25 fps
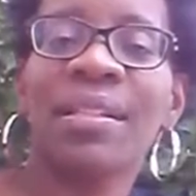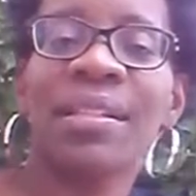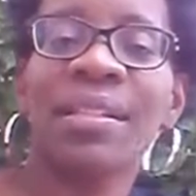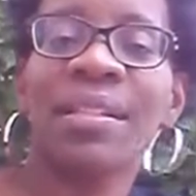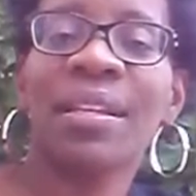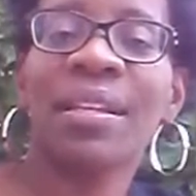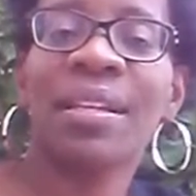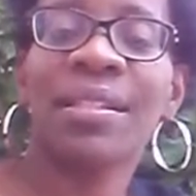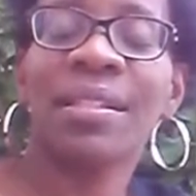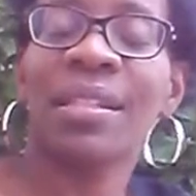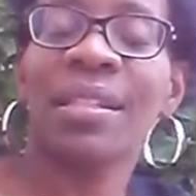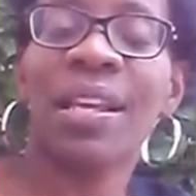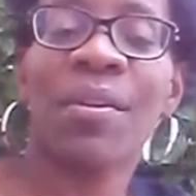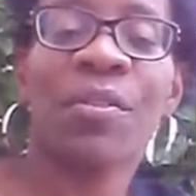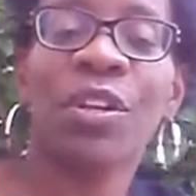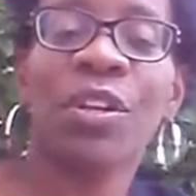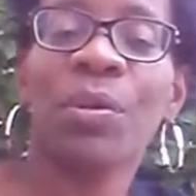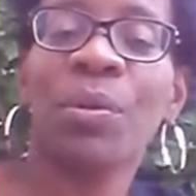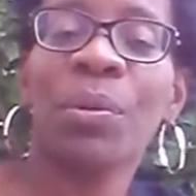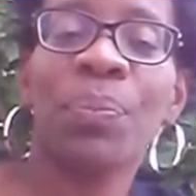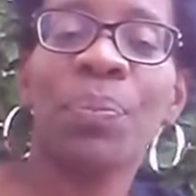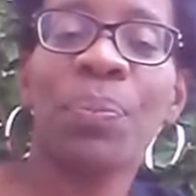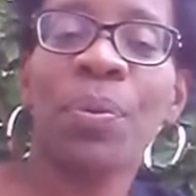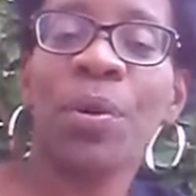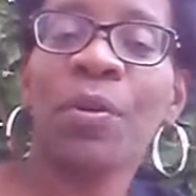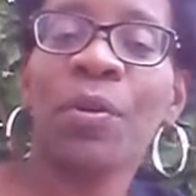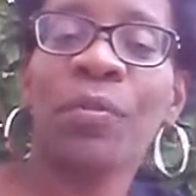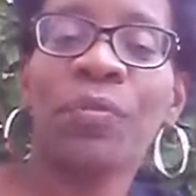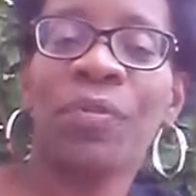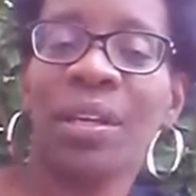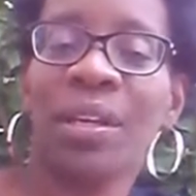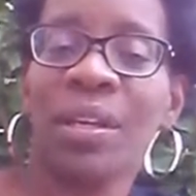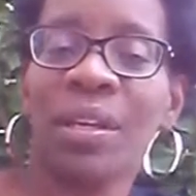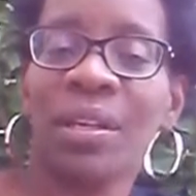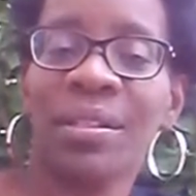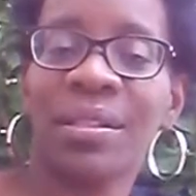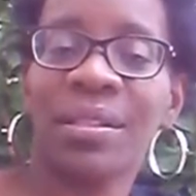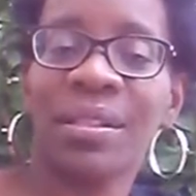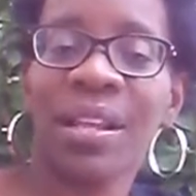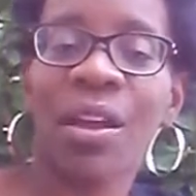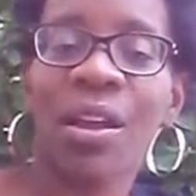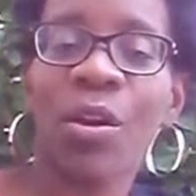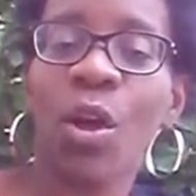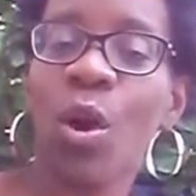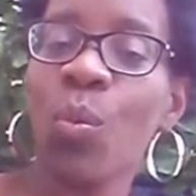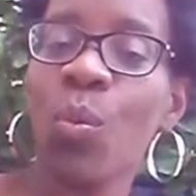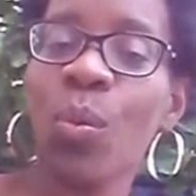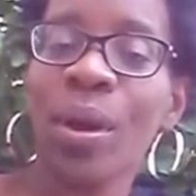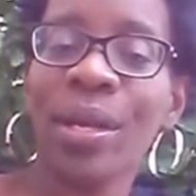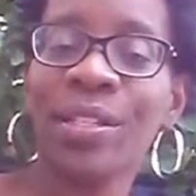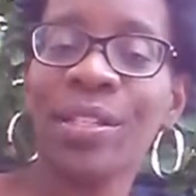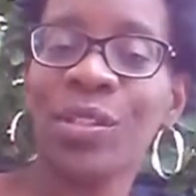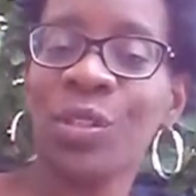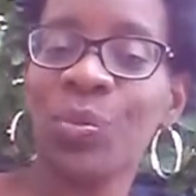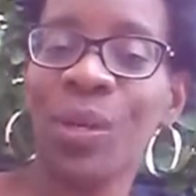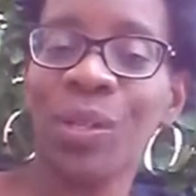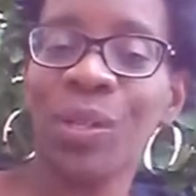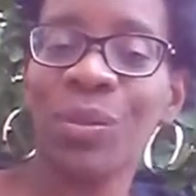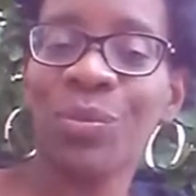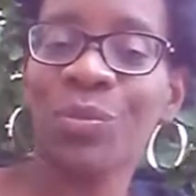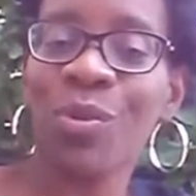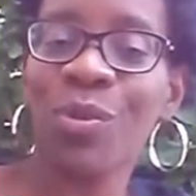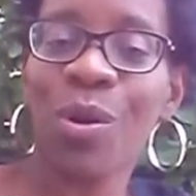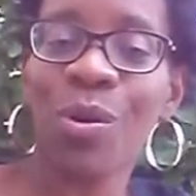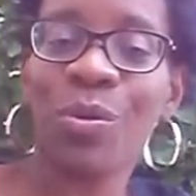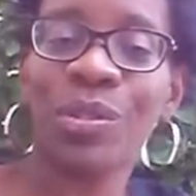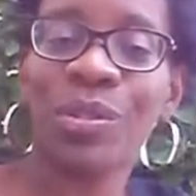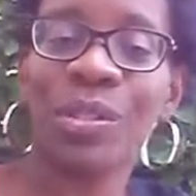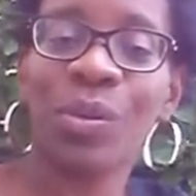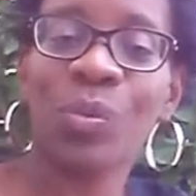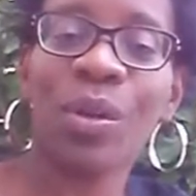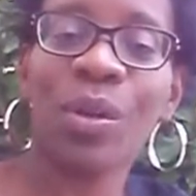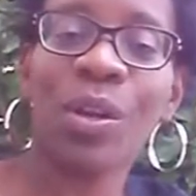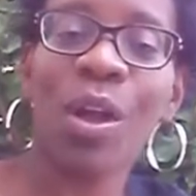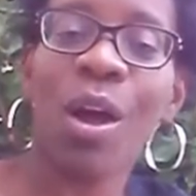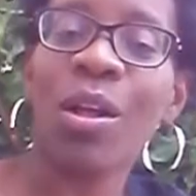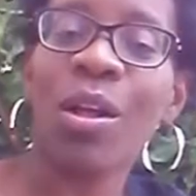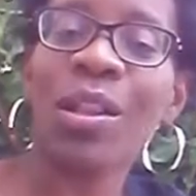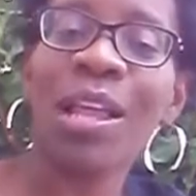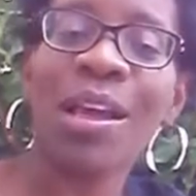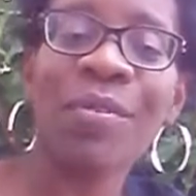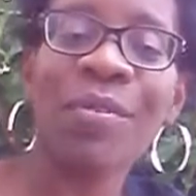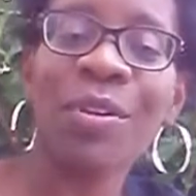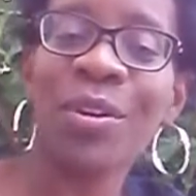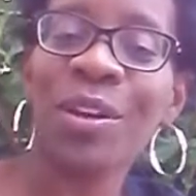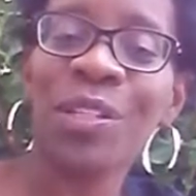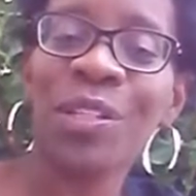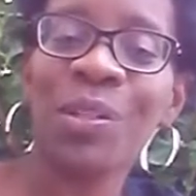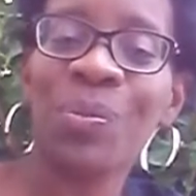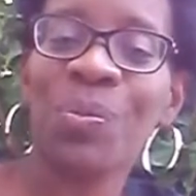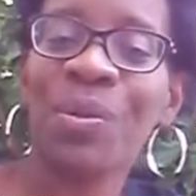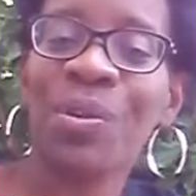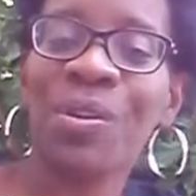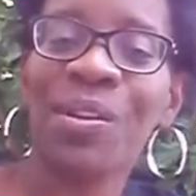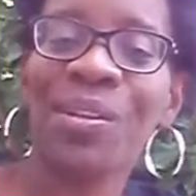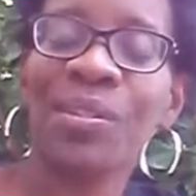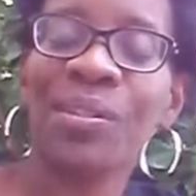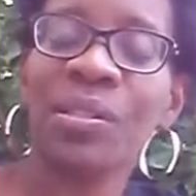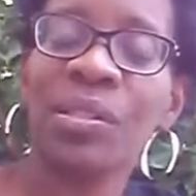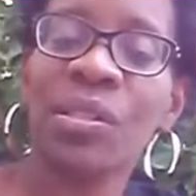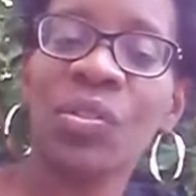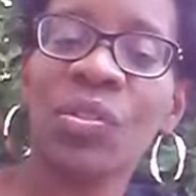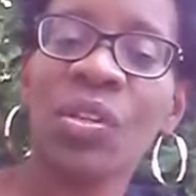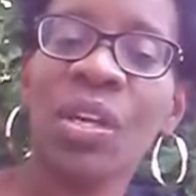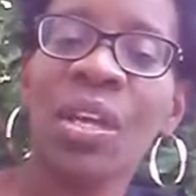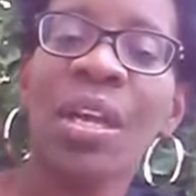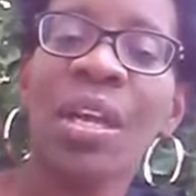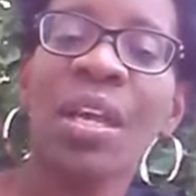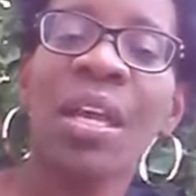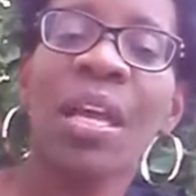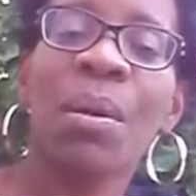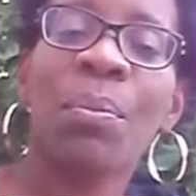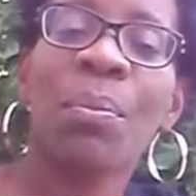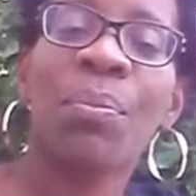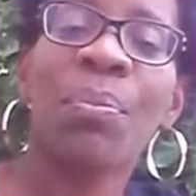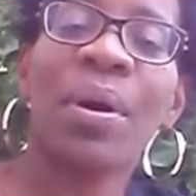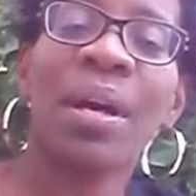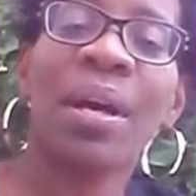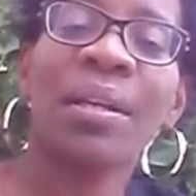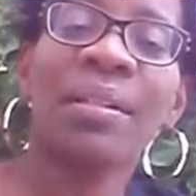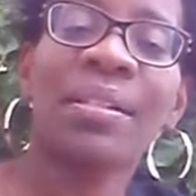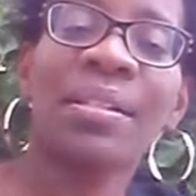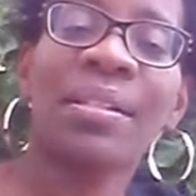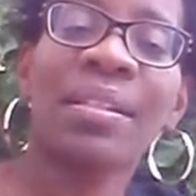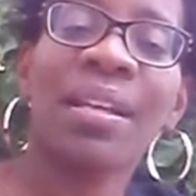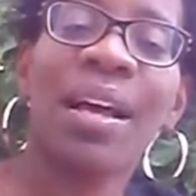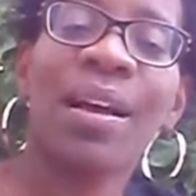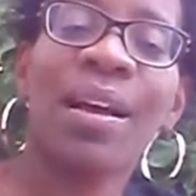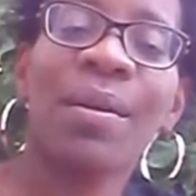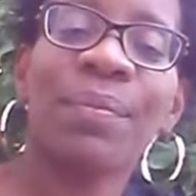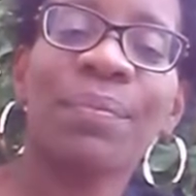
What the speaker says: It's never going to be perfect. It's not always sweet and rosy. We all have our experiences, but